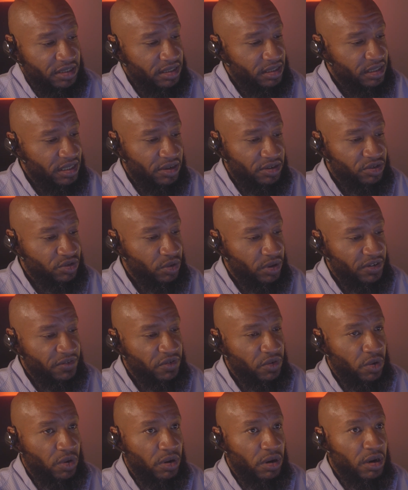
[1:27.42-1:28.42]
since I was
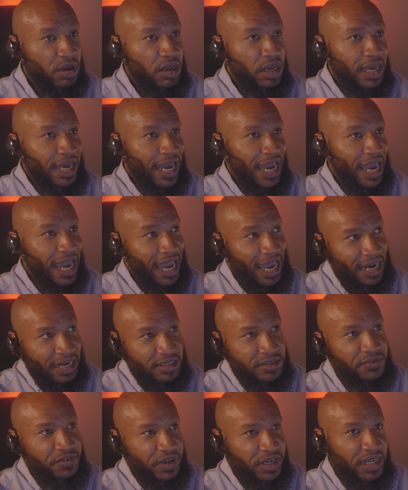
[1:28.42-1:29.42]
24. And
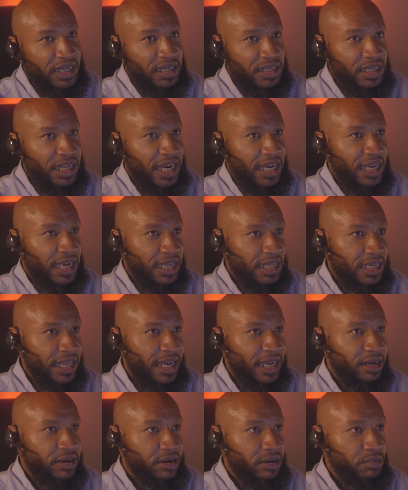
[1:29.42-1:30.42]
it's funny a decade
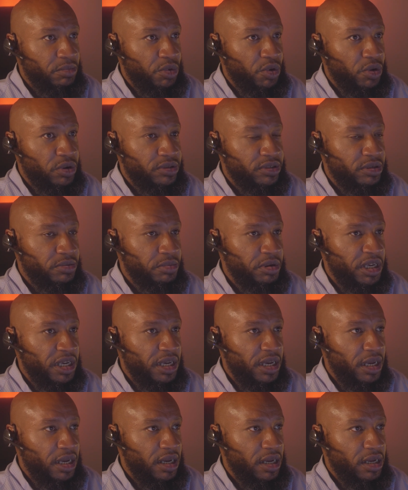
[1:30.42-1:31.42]
later and more to be
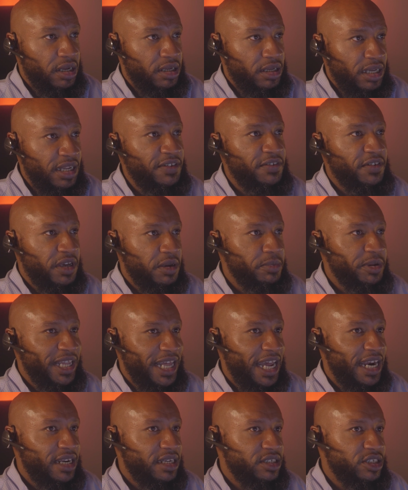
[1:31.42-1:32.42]
living it, but
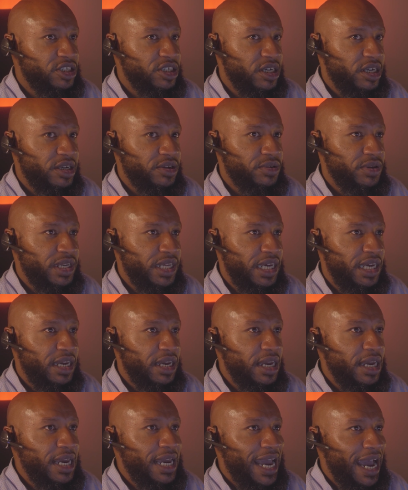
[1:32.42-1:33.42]
that is genuinely
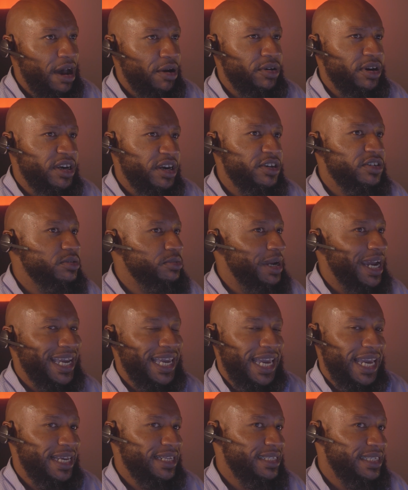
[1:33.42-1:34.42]
how it occurs to me. I
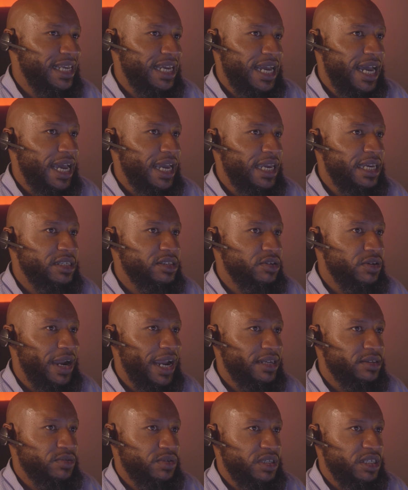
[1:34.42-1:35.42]
can't say I
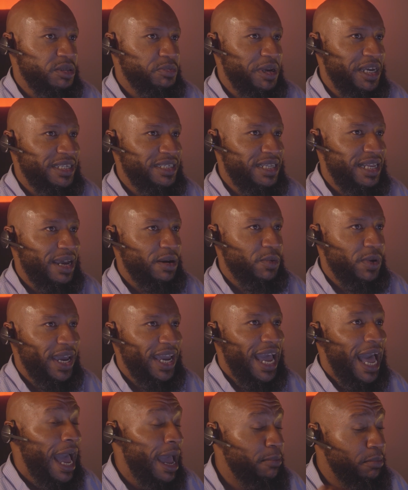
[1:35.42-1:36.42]
interact with a space in that way.
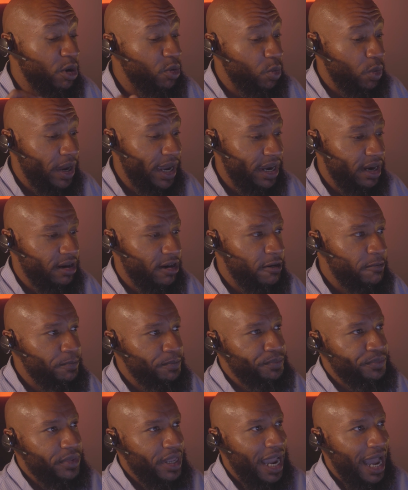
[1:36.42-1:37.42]
I'm aware
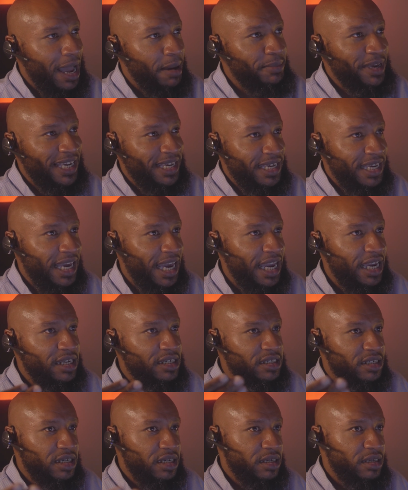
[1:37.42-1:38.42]
I'm
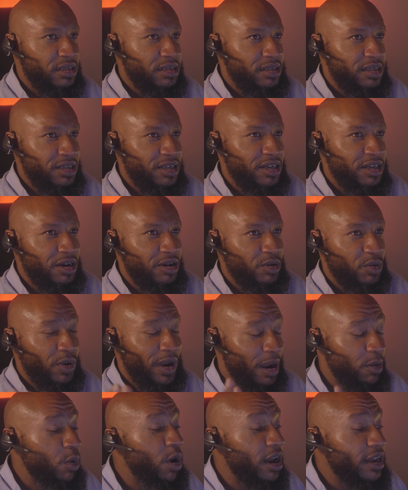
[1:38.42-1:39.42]
engaging, when
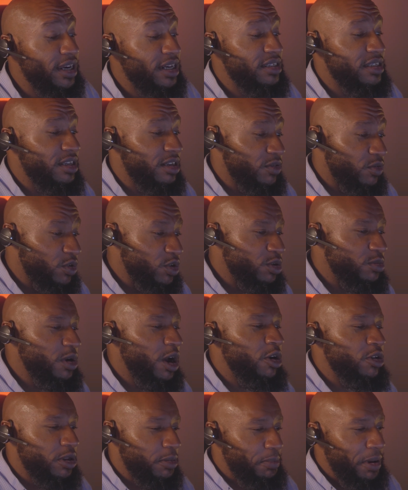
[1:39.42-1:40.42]
I'm walking into the room,
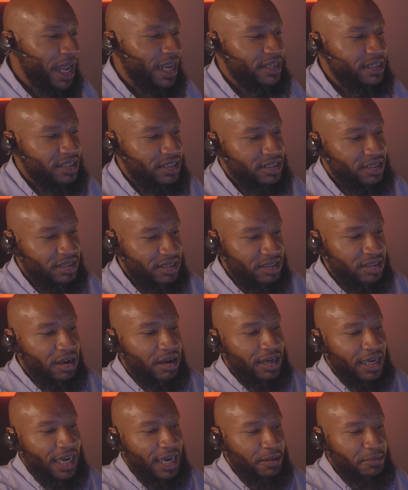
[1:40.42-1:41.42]
oh, the politician is
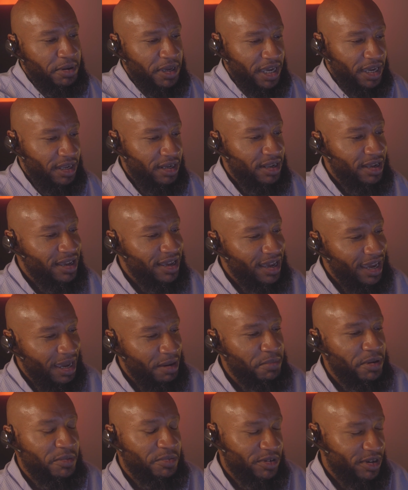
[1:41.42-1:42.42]
on campaign. And
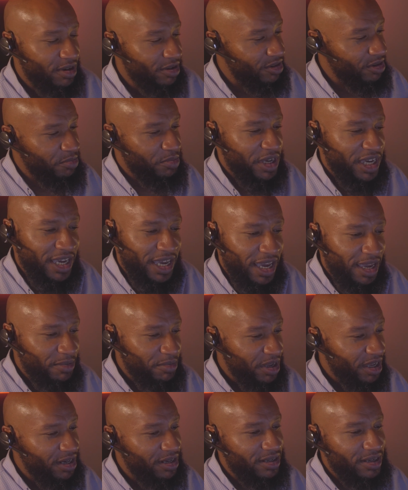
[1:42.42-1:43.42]
people know the big game
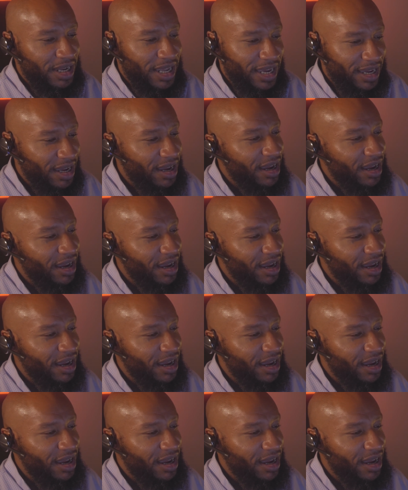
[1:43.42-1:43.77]
hunter, like